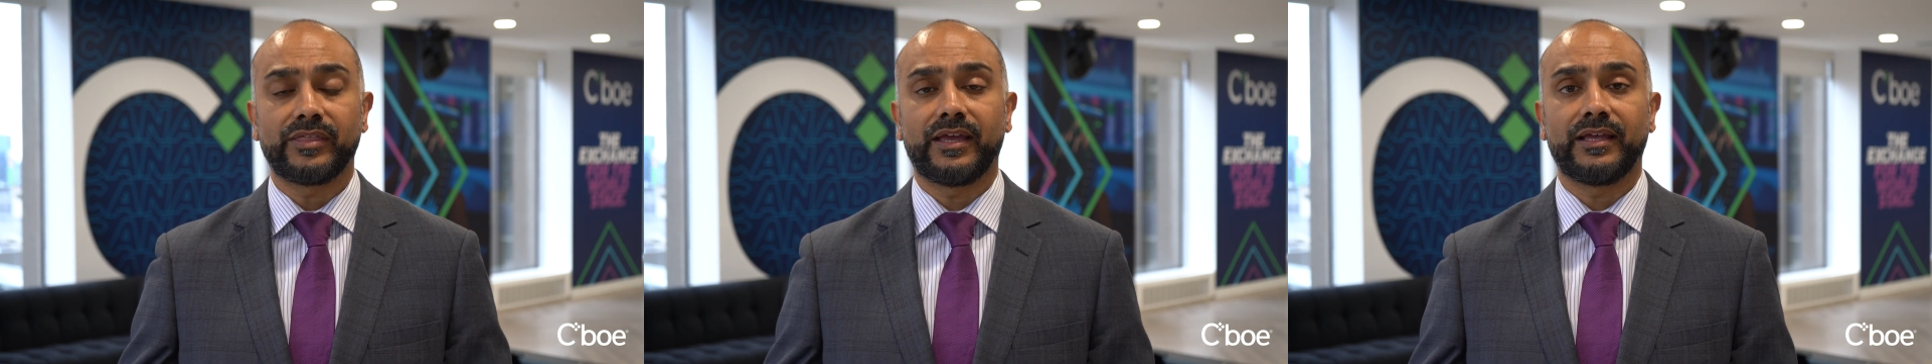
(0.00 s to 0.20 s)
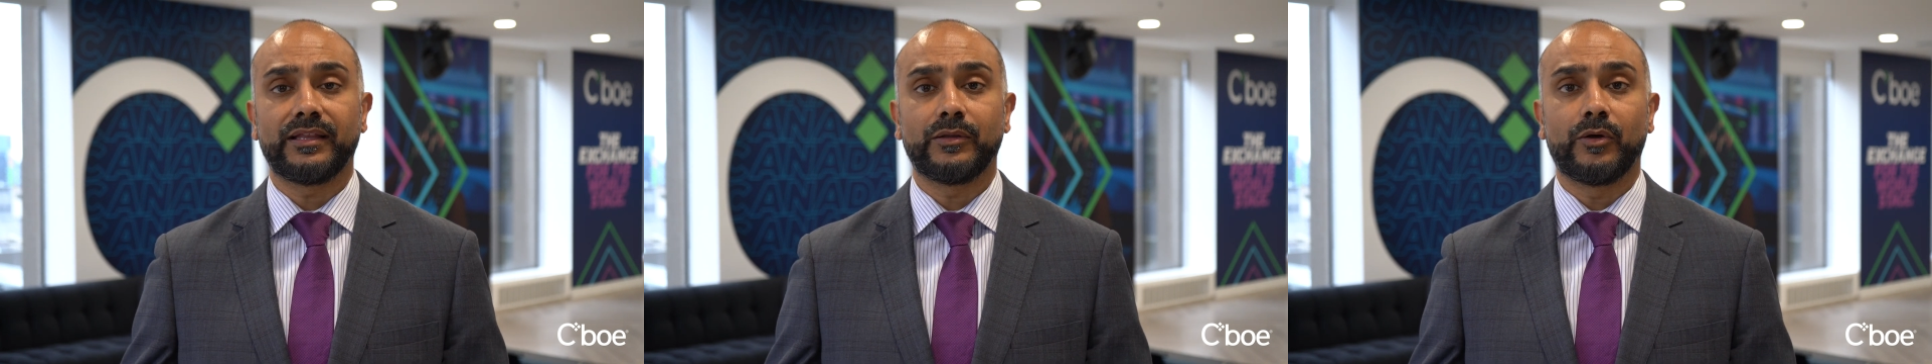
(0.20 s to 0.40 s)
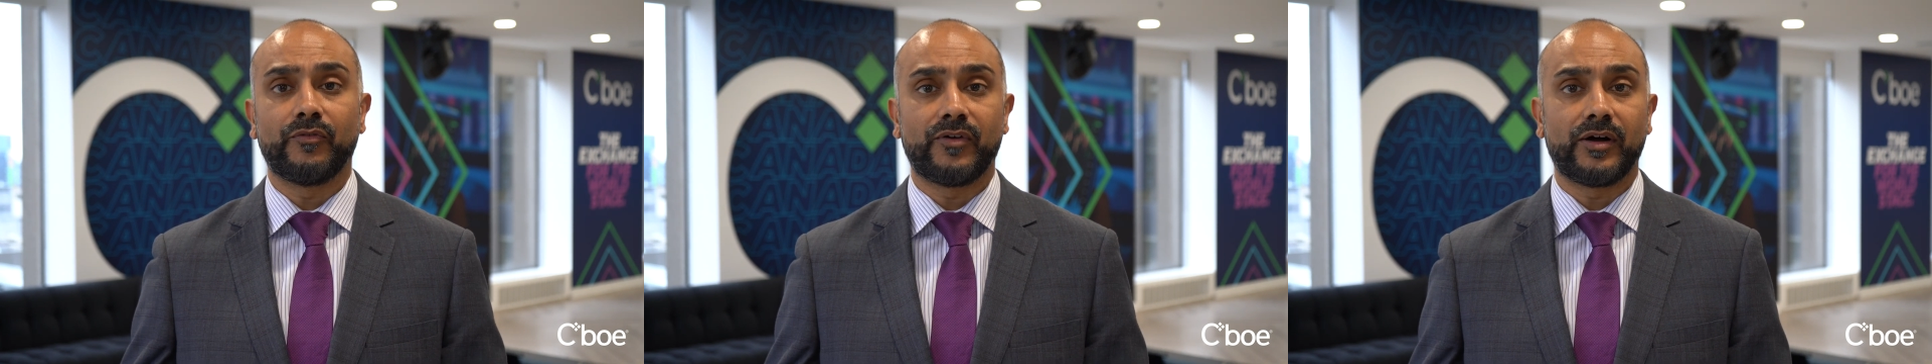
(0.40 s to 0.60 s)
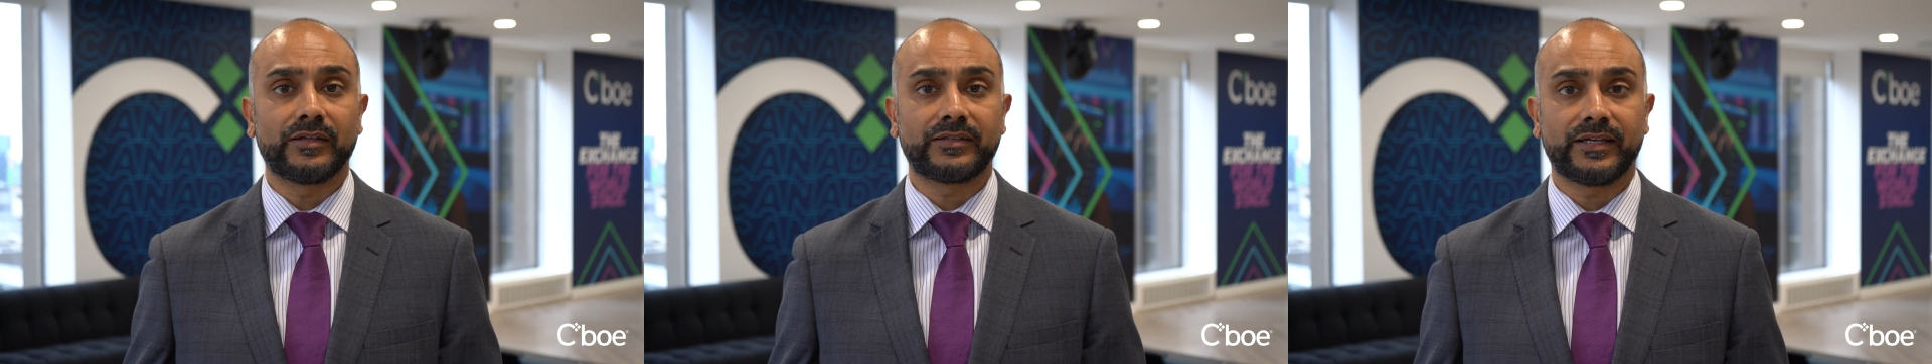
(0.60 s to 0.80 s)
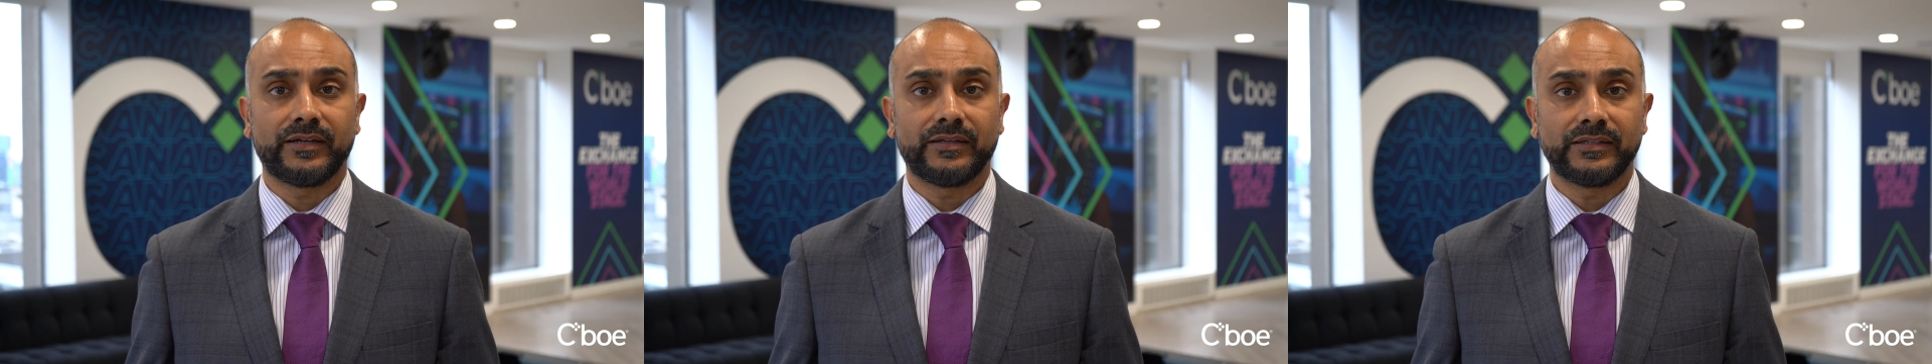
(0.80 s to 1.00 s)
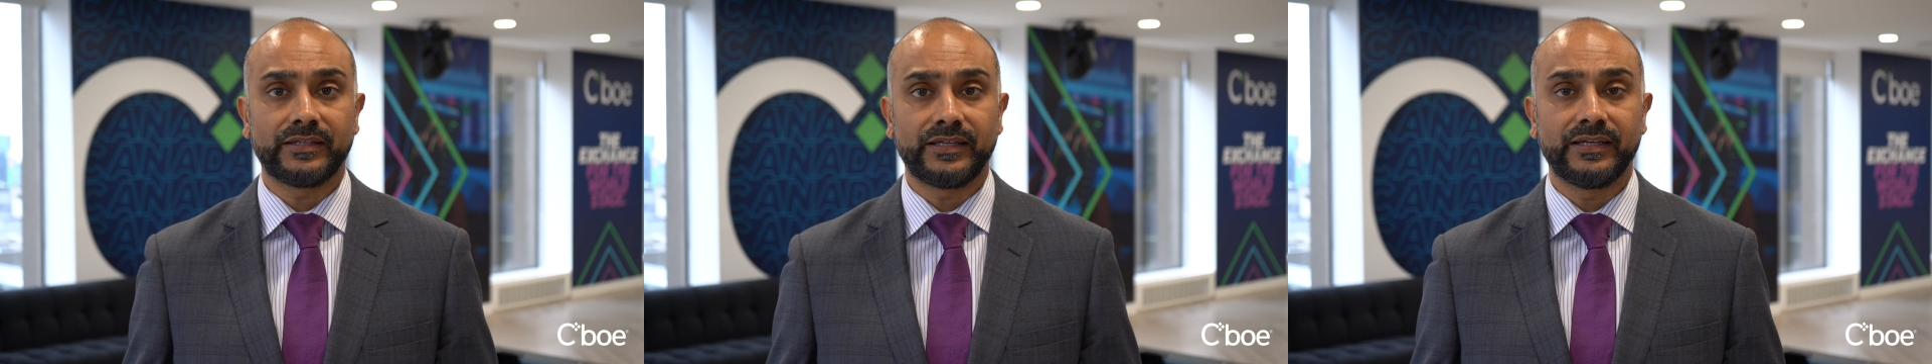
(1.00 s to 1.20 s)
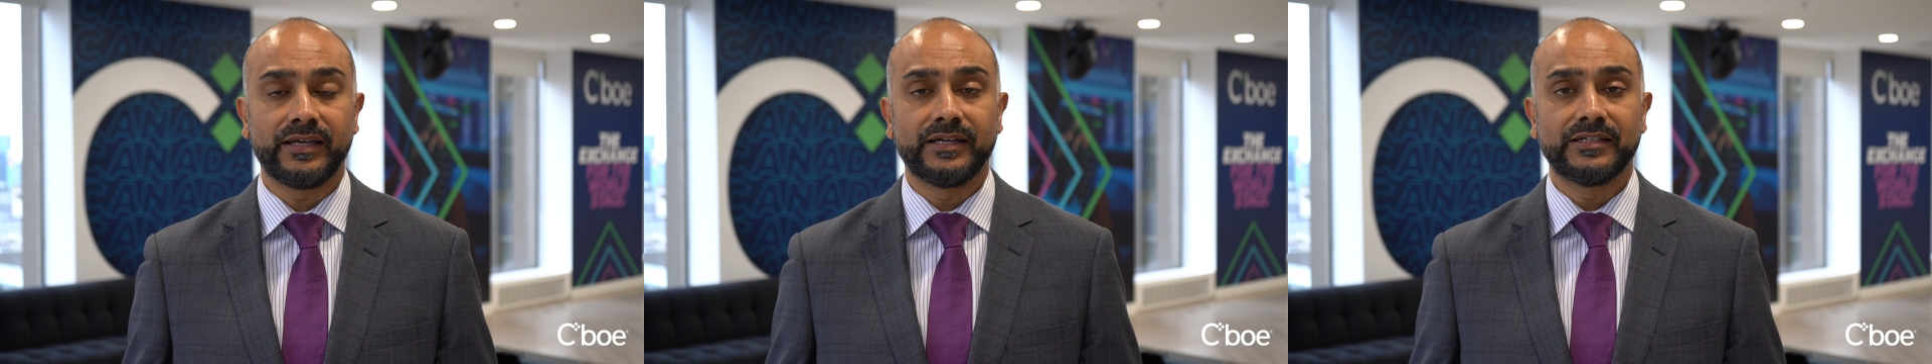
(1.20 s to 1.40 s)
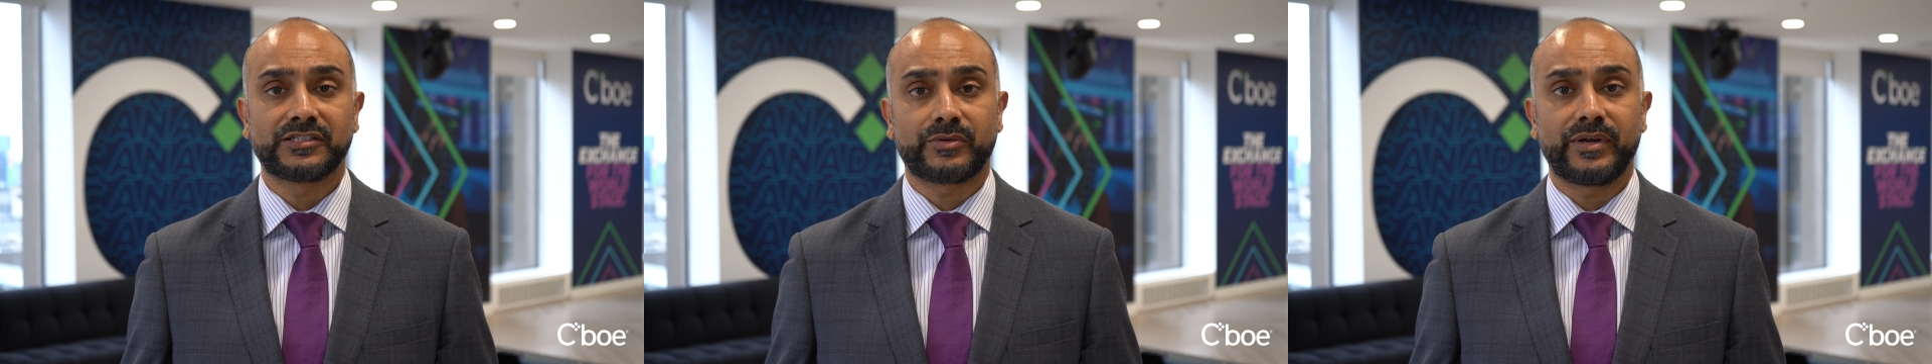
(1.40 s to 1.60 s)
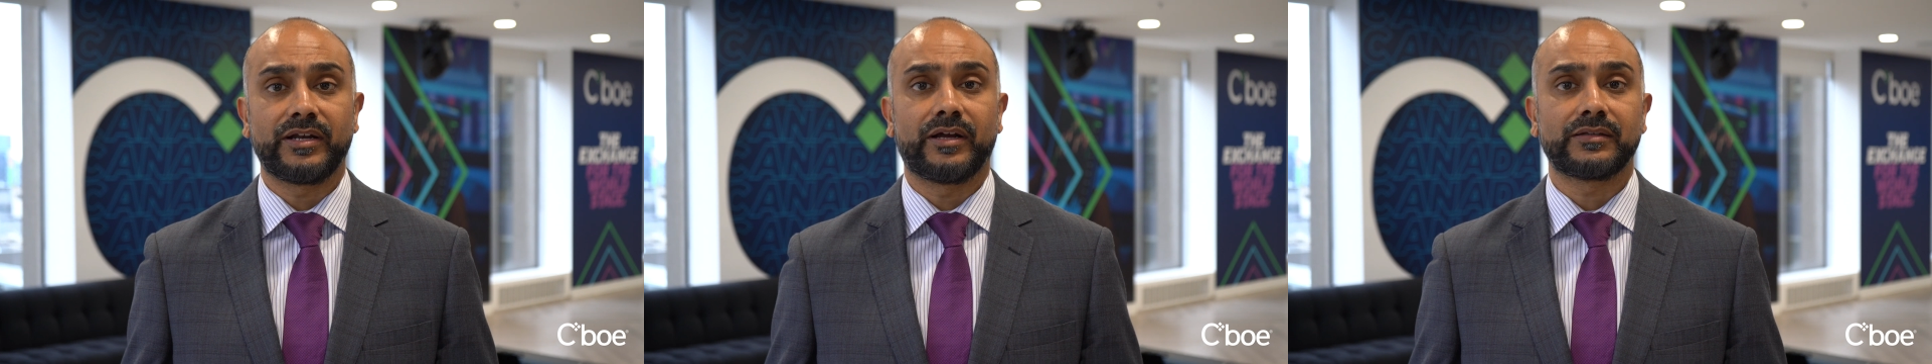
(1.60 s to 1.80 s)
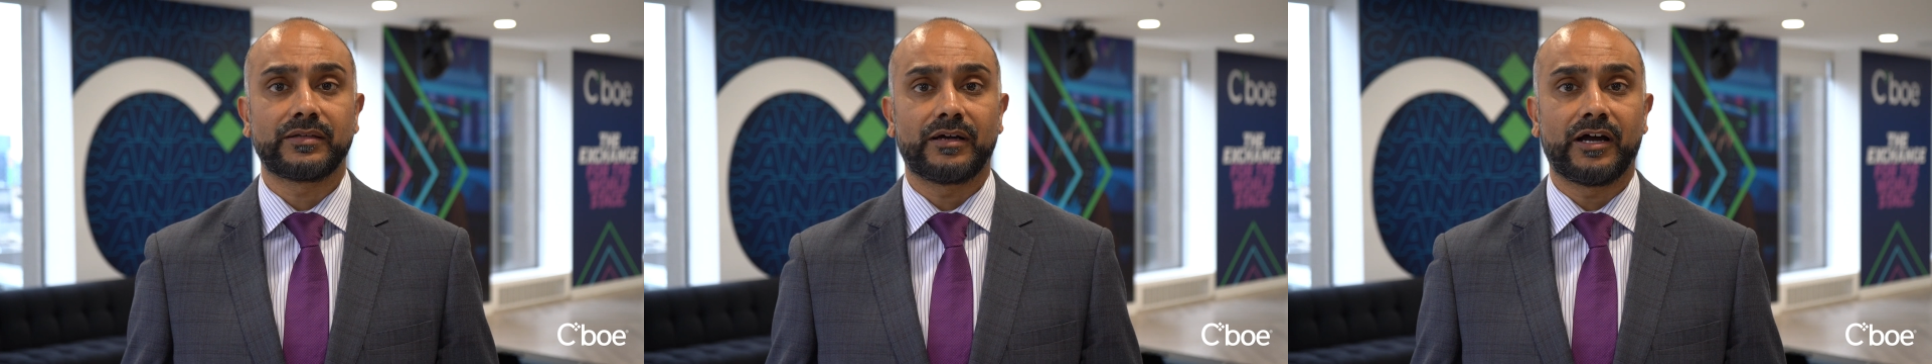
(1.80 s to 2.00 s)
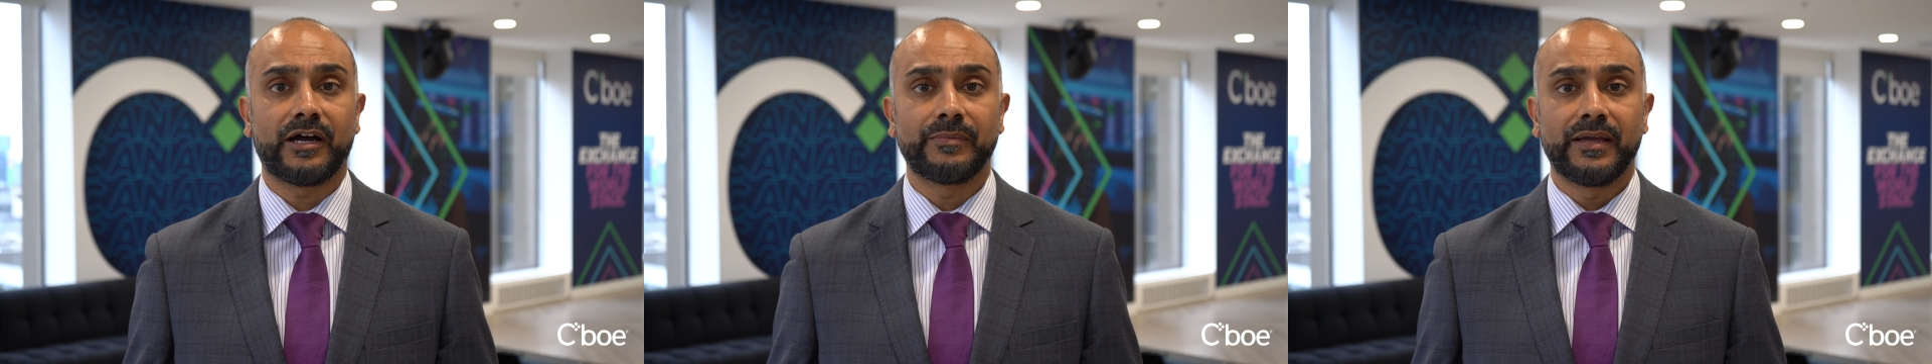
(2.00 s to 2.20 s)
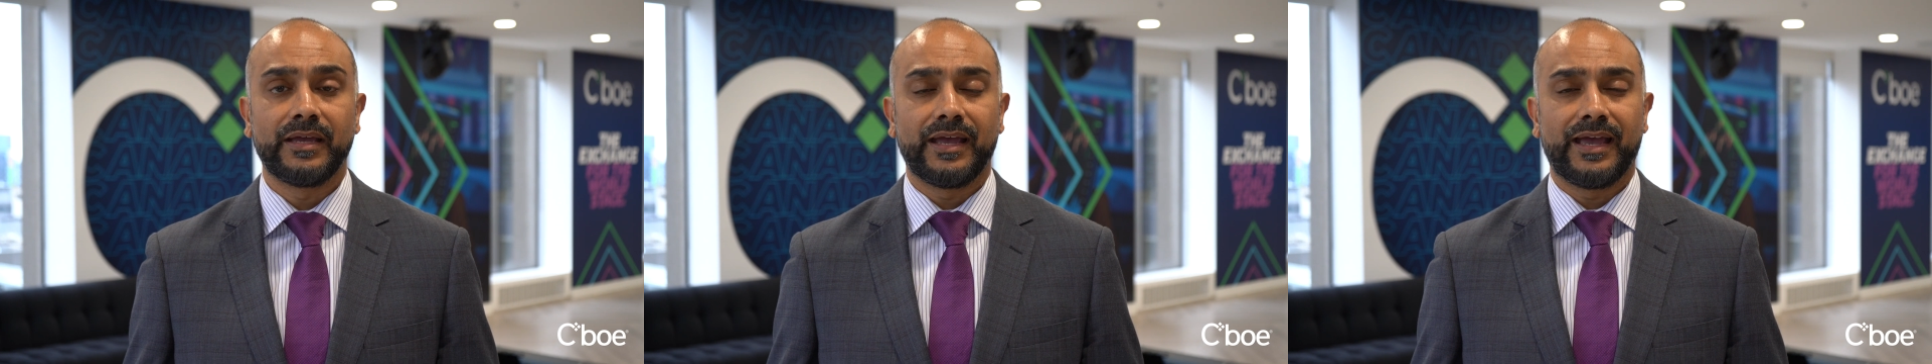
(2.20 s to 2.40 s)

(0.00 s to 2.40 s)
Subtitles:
a low volatility screen on top.